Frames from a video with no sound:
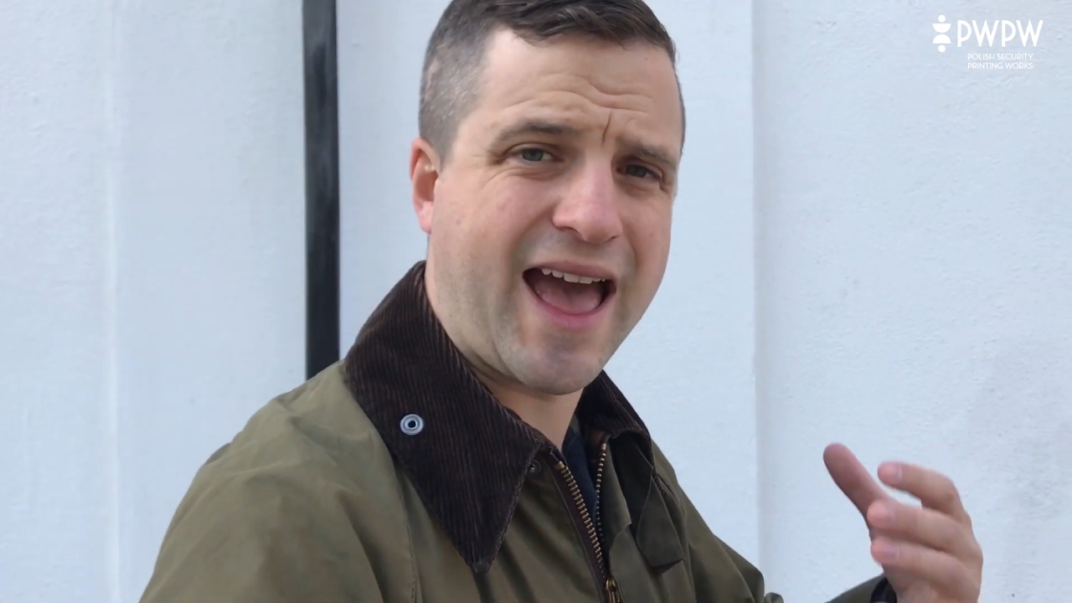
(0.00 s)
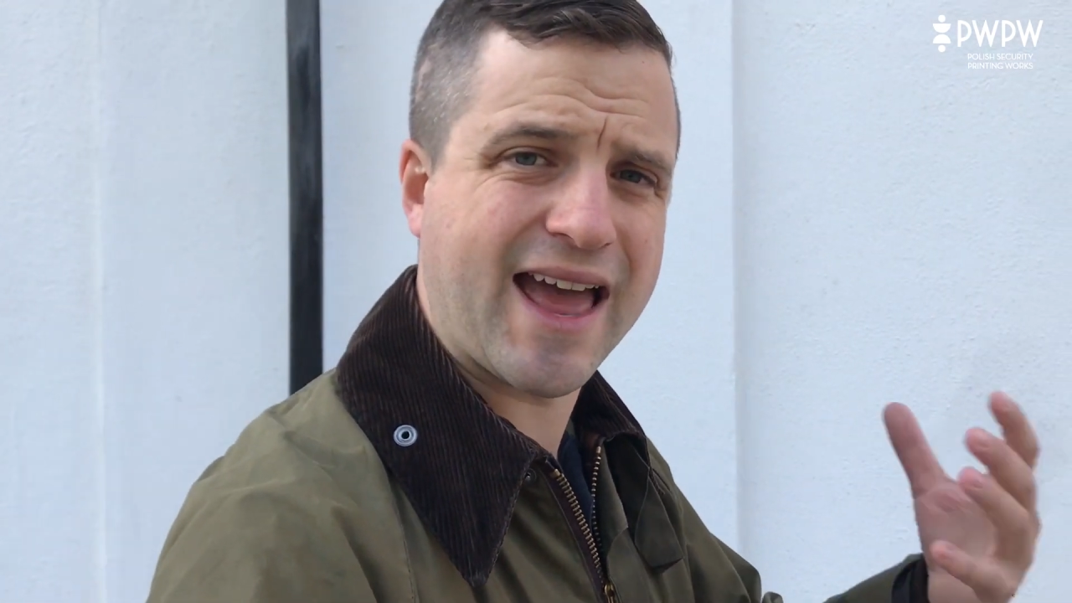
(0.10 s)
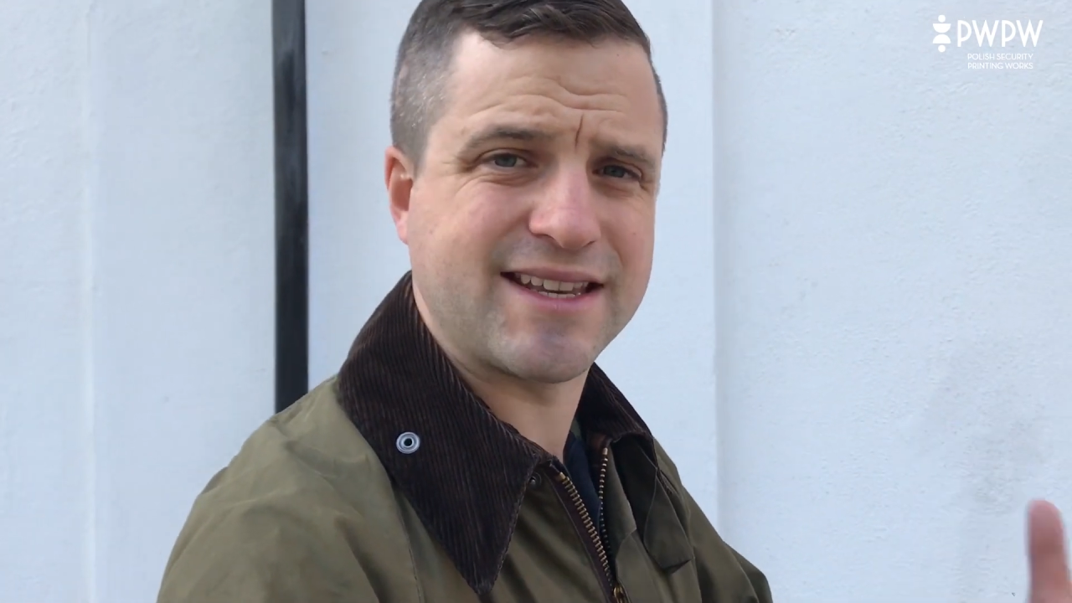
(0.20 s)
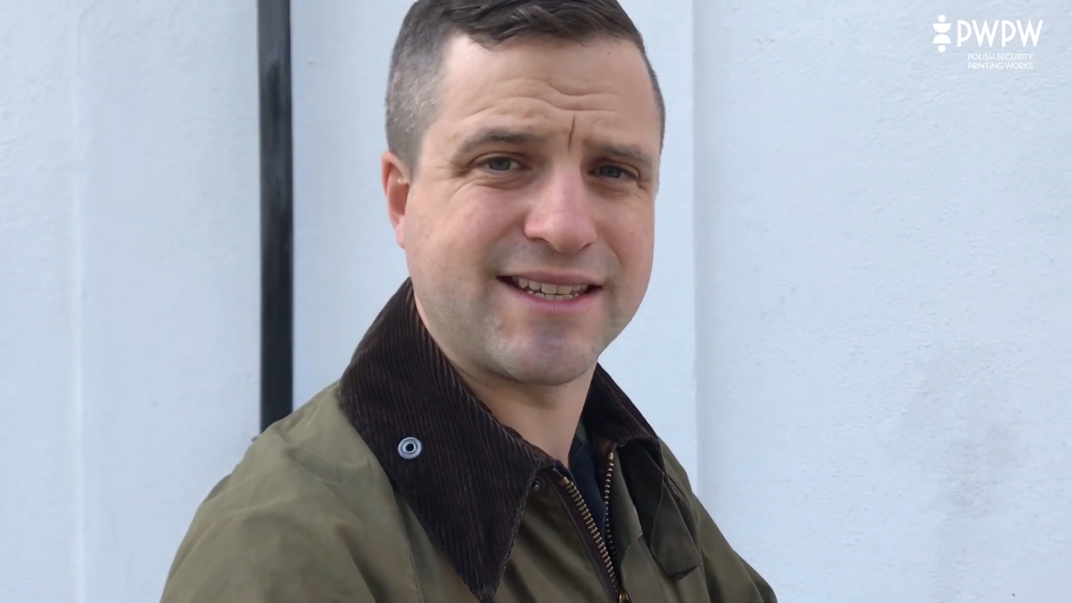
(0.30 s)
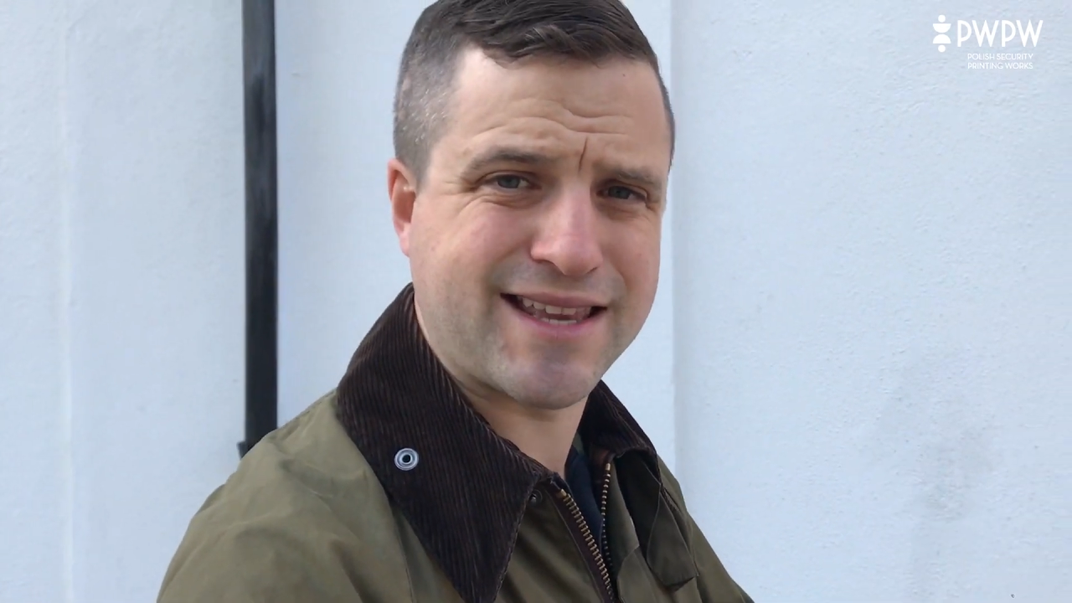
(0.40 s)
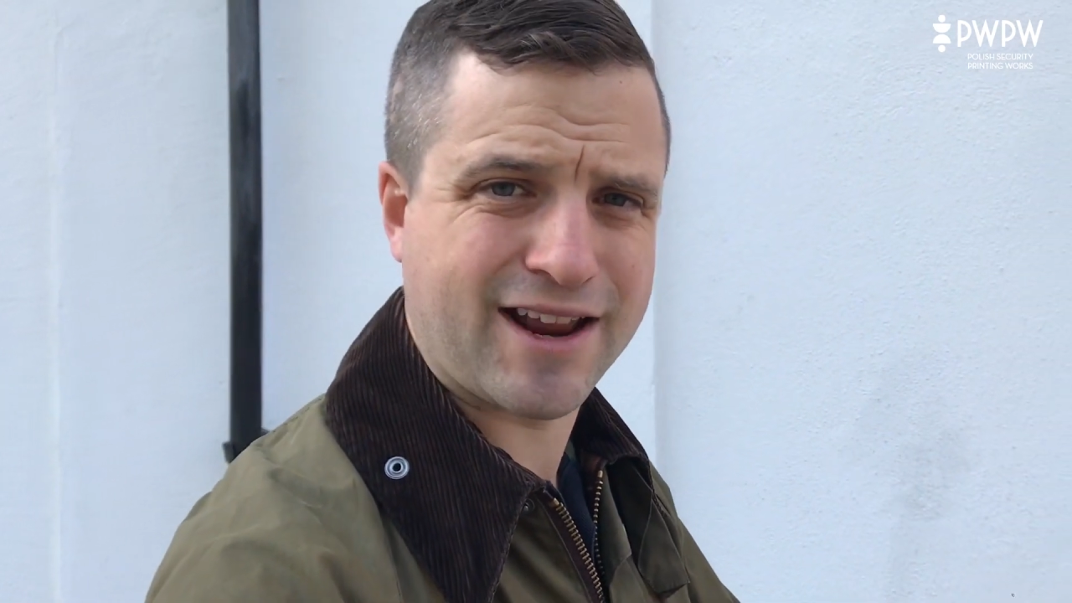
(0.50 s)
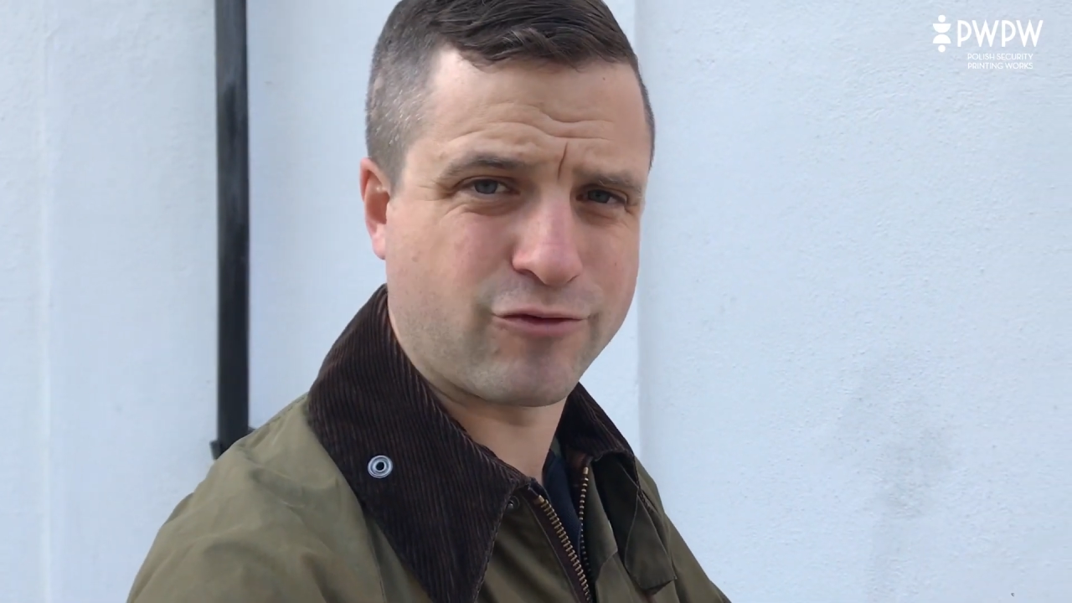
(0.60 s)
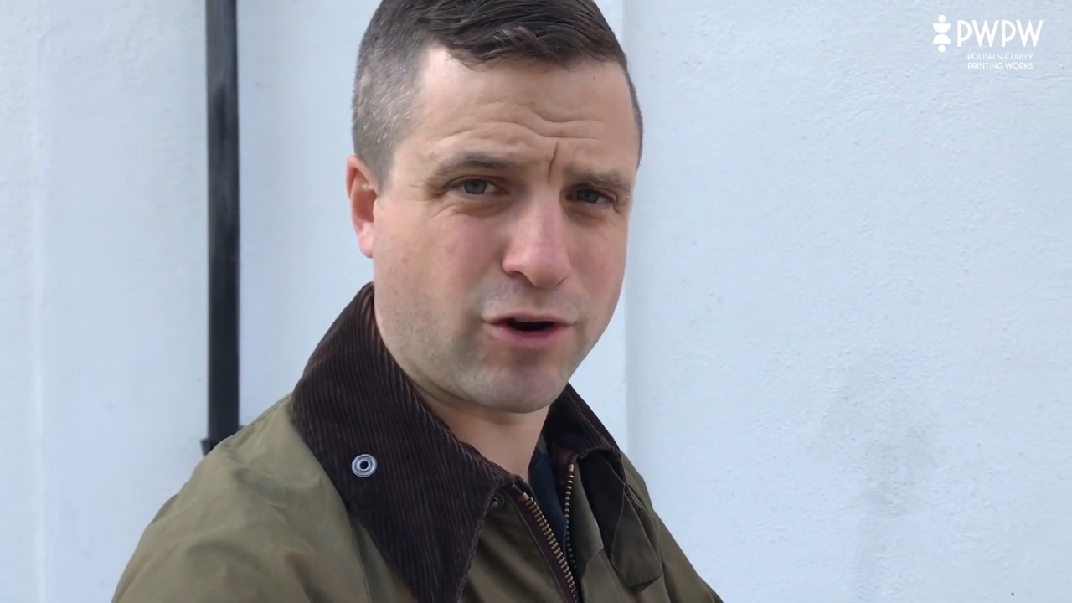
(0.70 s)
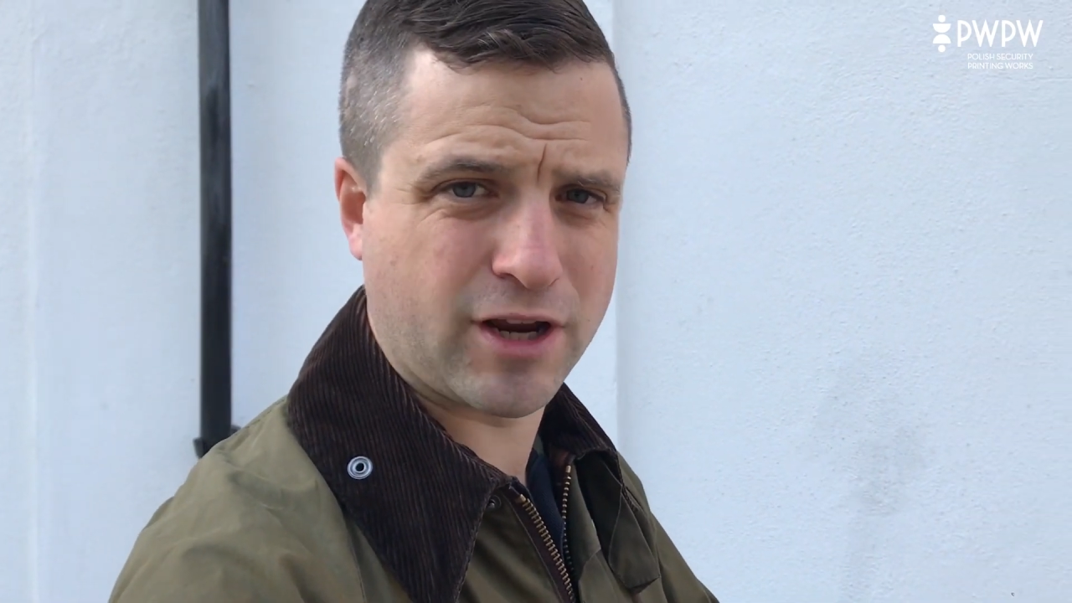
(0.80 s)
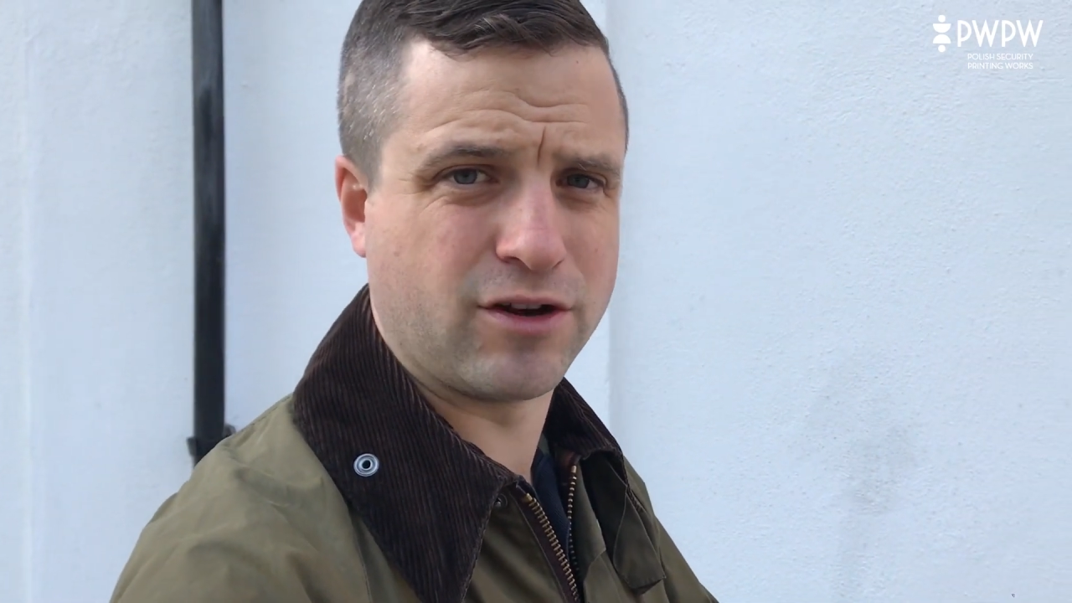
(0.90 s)
anti tank
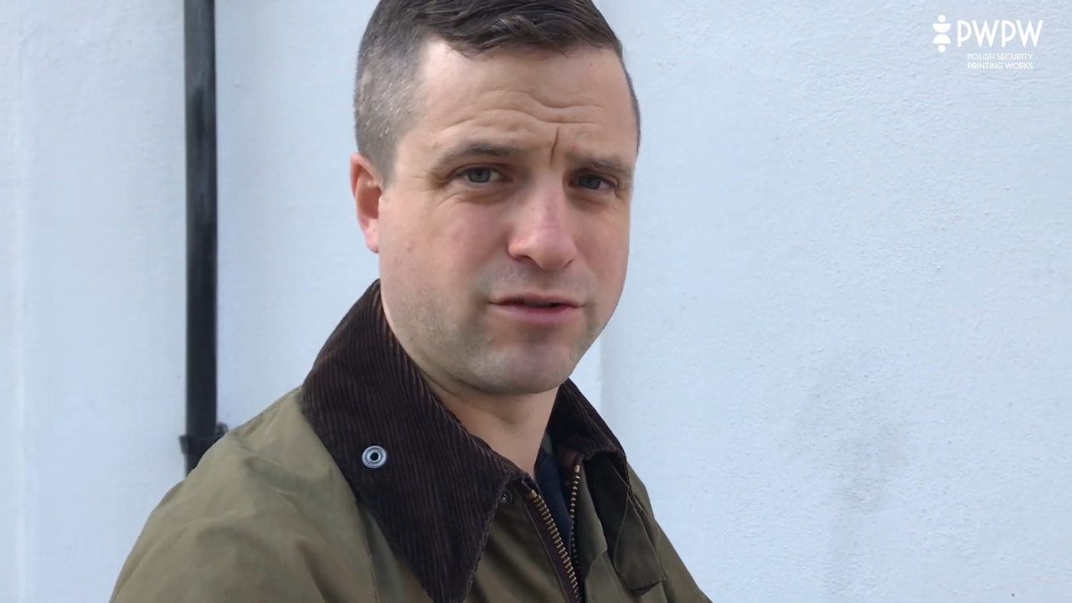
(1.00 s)
rocket